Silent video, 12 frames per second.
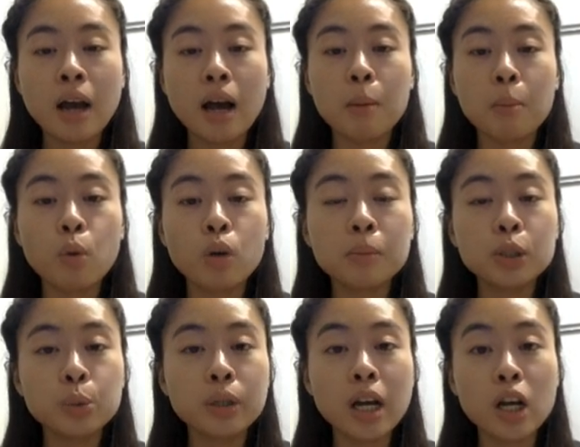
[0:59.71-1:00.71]
Um, we're going to be
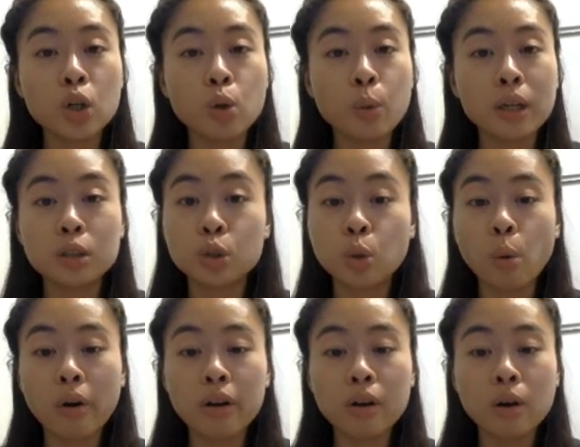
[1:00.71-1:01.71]
doing a quick
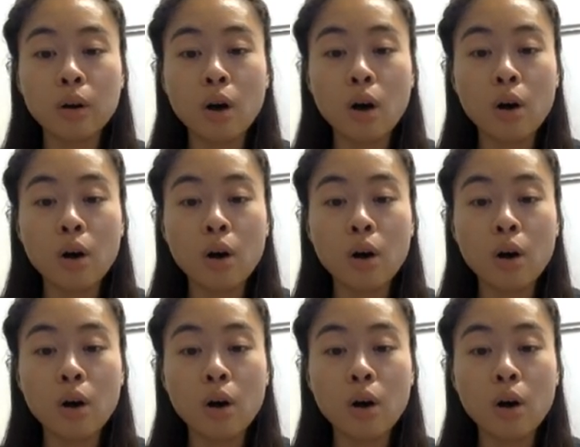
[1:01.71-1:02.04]
tutorial